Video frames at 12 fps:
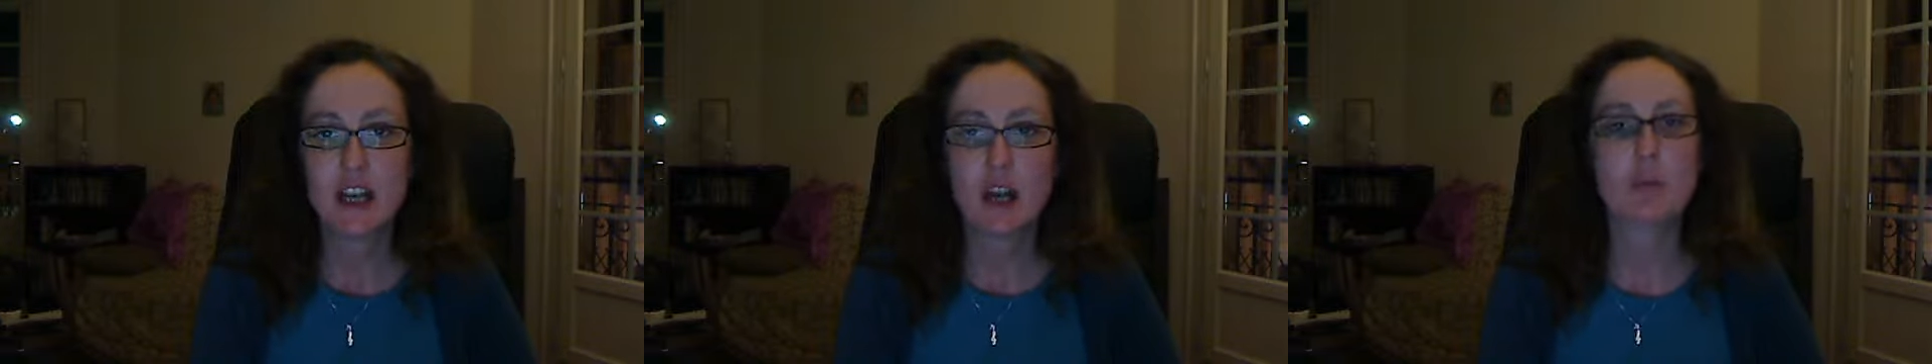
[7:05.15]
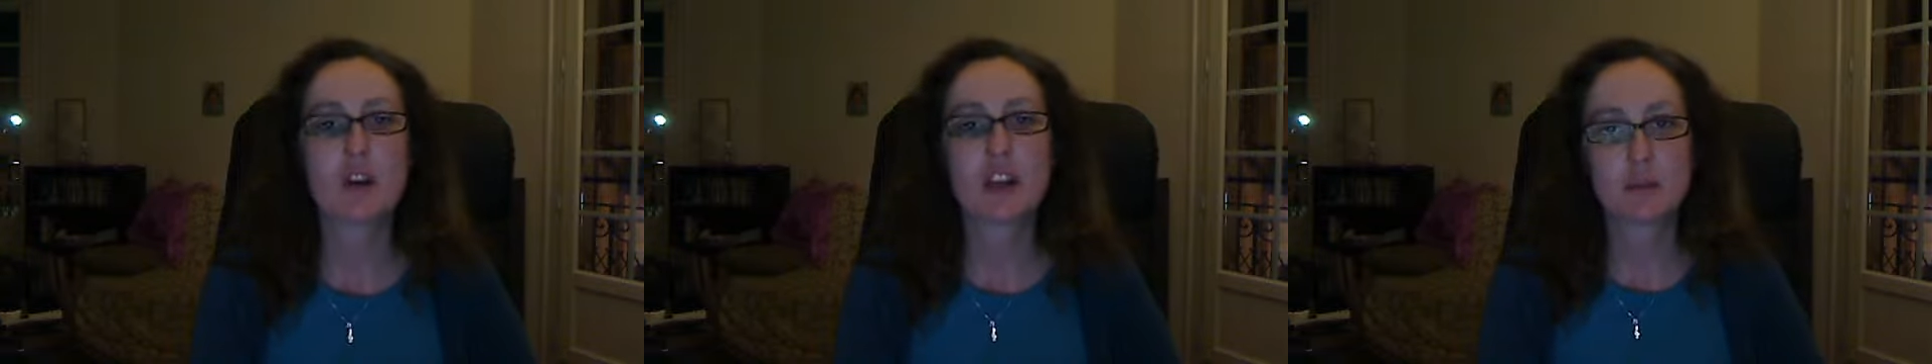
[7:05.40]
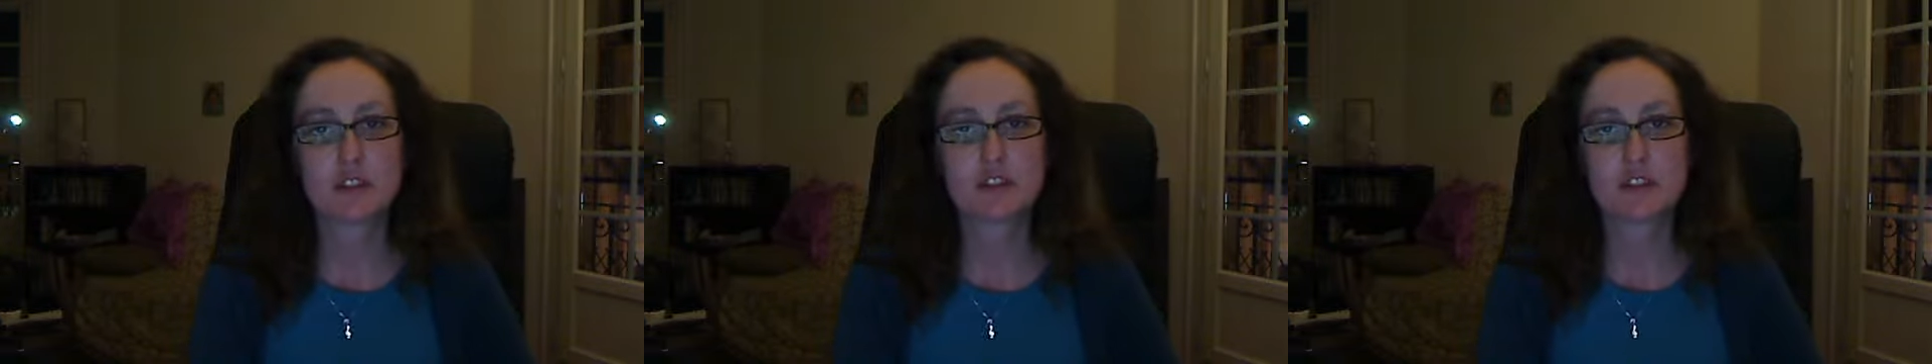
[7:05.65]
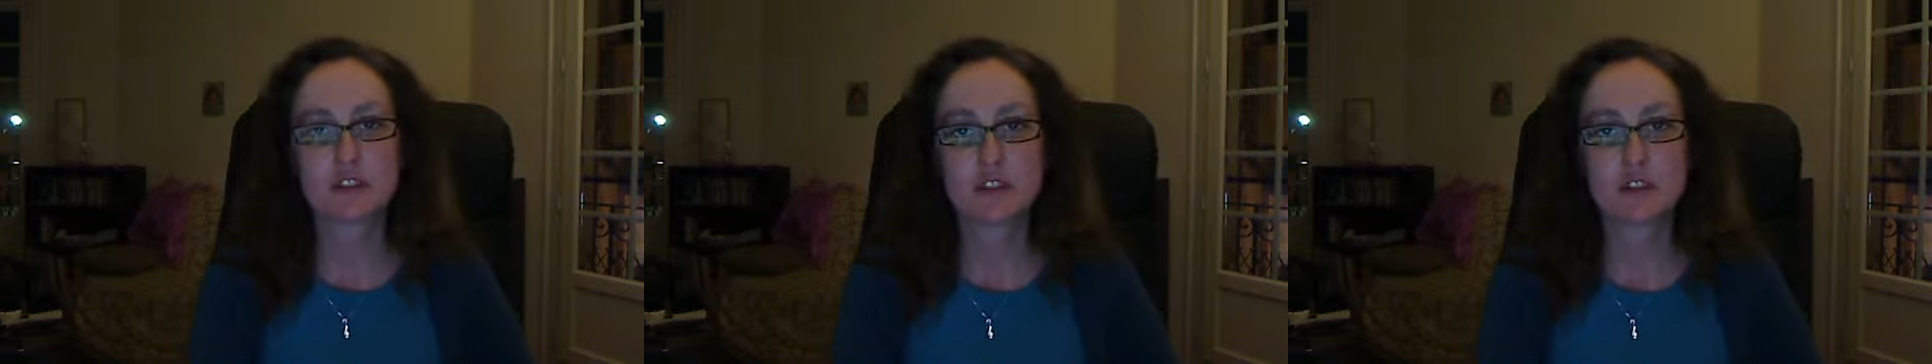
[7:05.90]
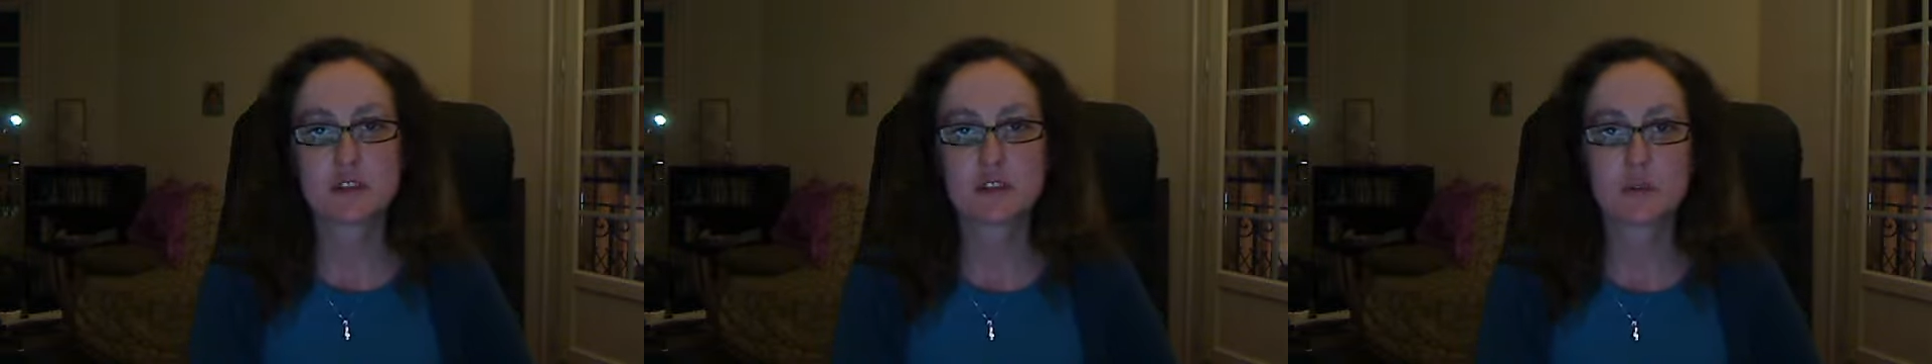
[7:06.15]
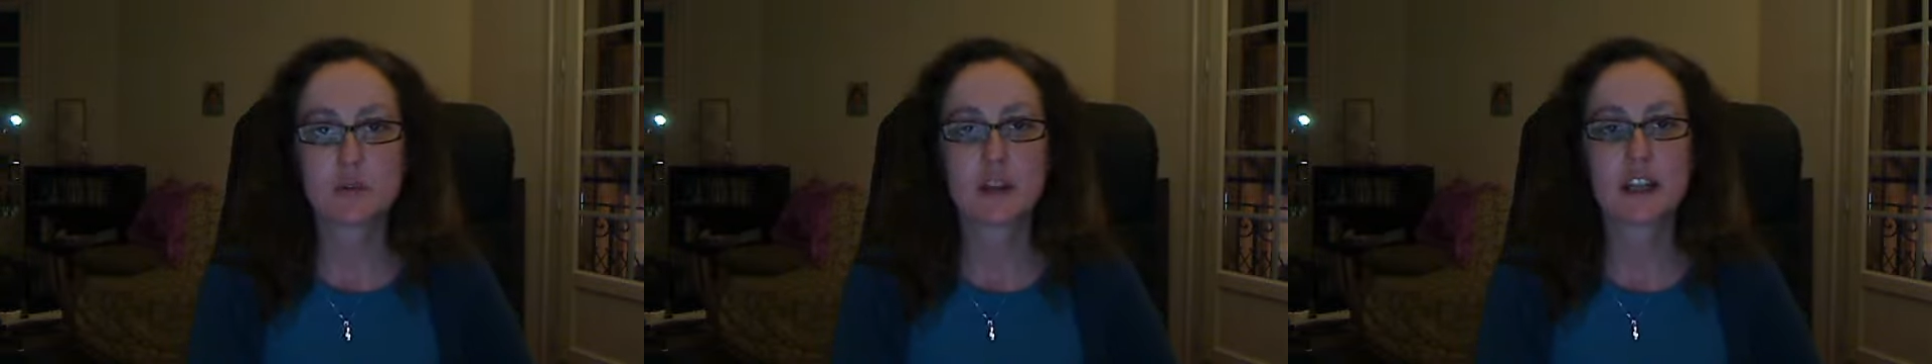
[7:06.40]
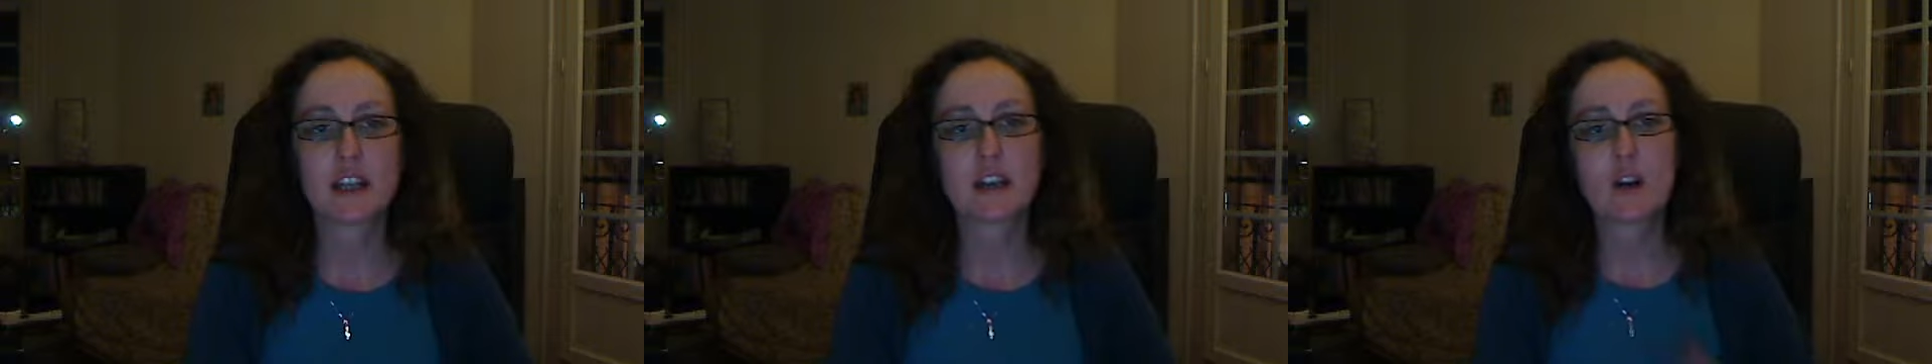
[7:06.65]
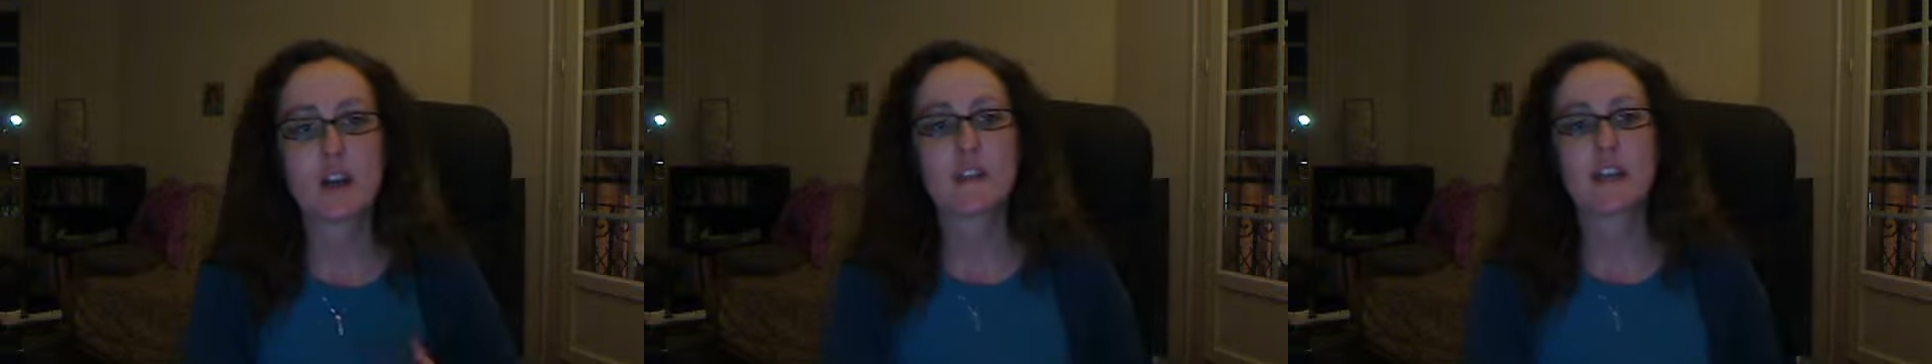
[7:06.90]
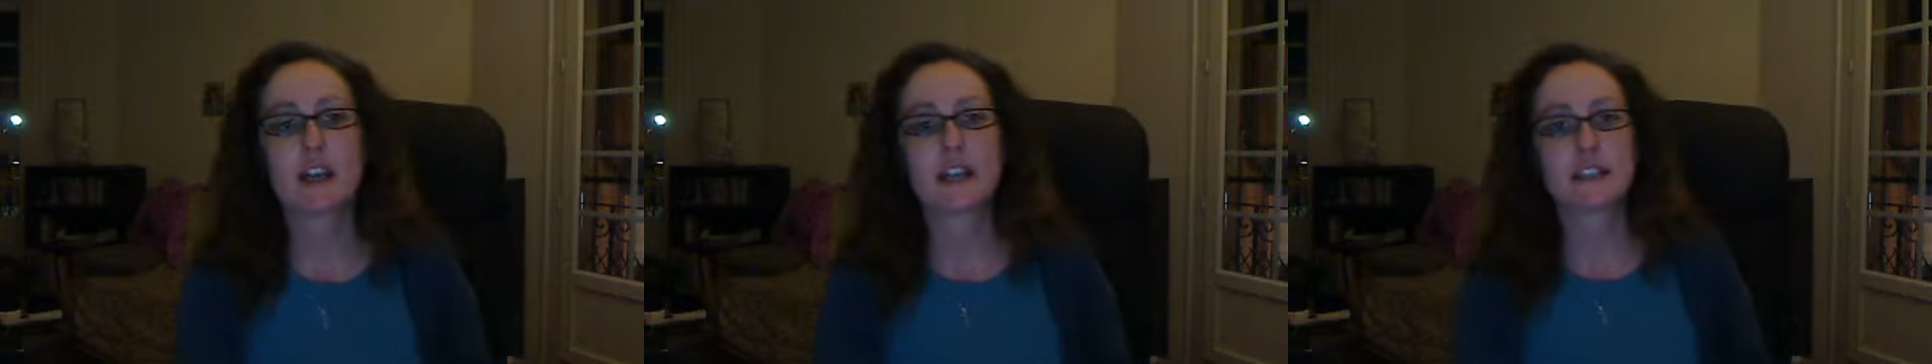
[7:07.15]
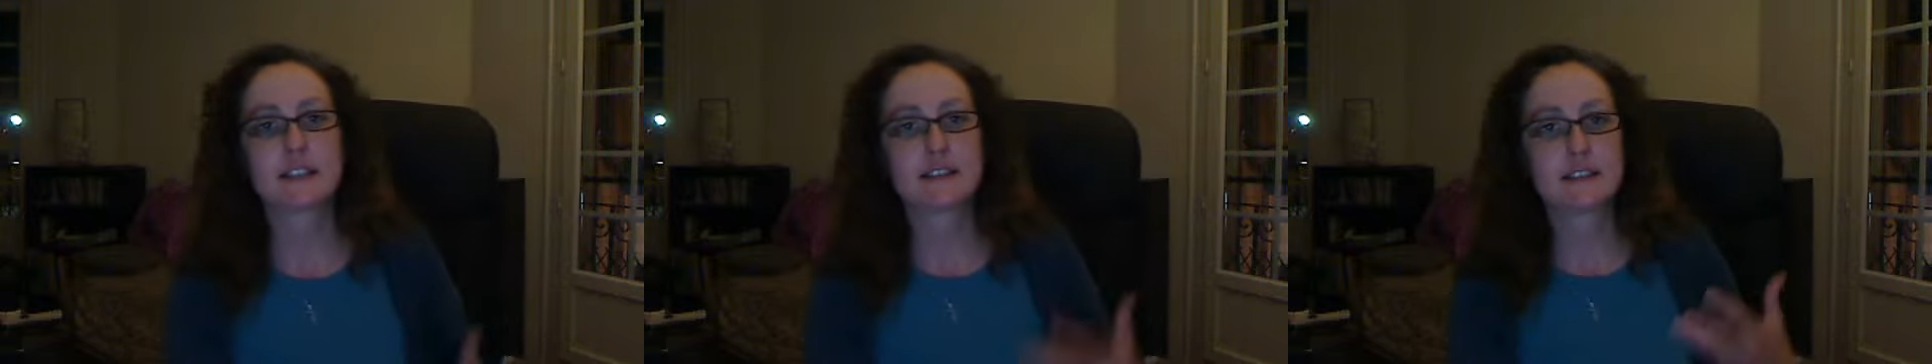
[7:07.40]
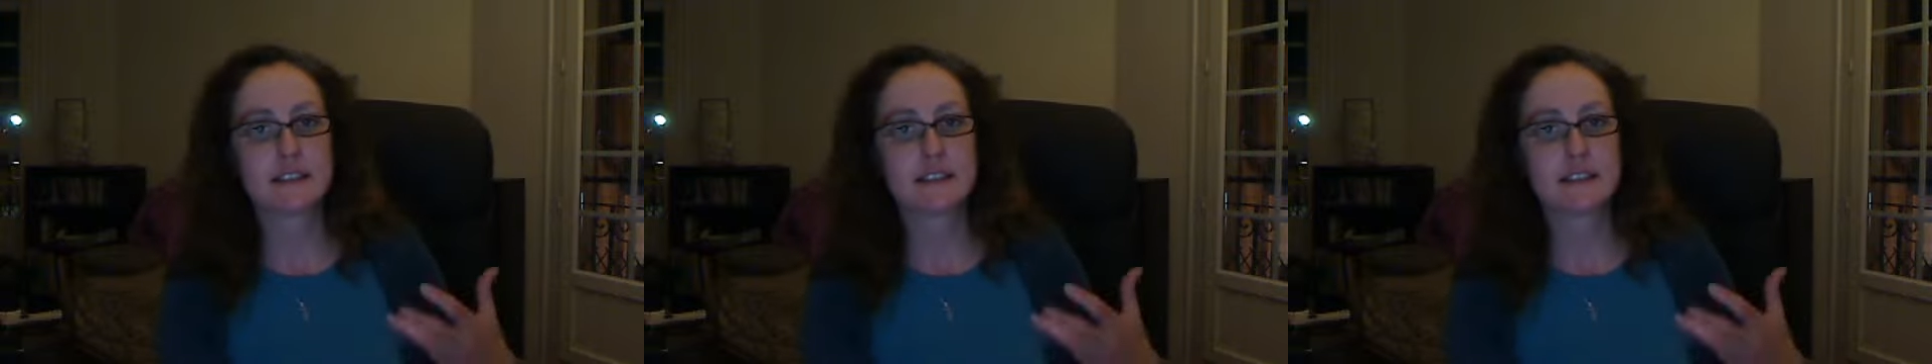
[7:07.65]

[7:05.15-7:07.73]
And what I would do when I got that